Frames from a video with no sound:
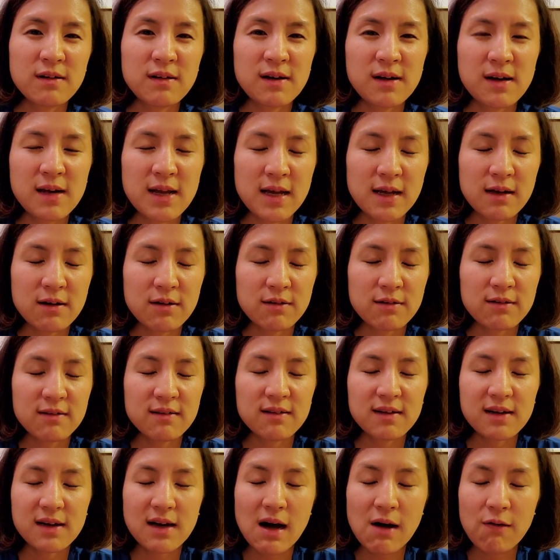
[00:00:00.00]
like a
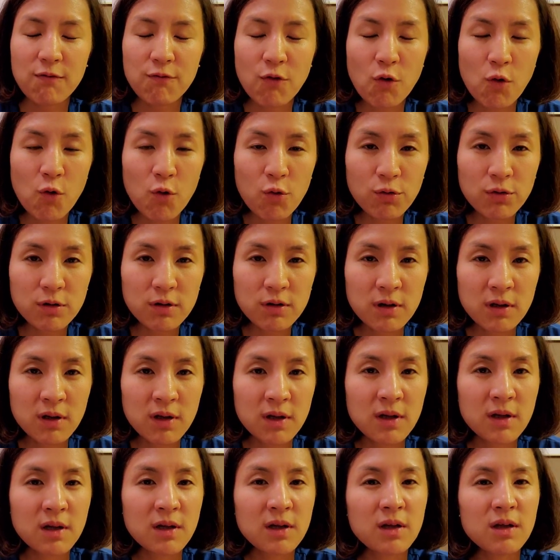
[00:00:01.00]
scaffold
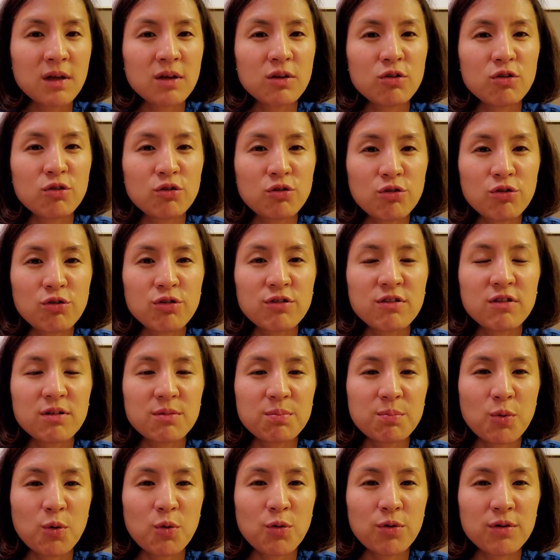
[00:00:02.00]
to
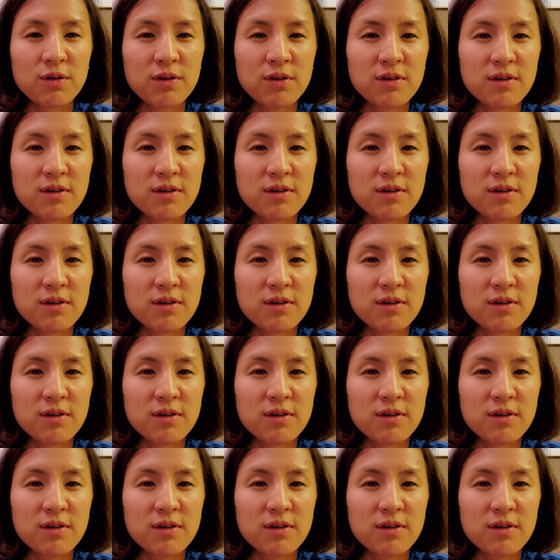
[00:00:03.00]
support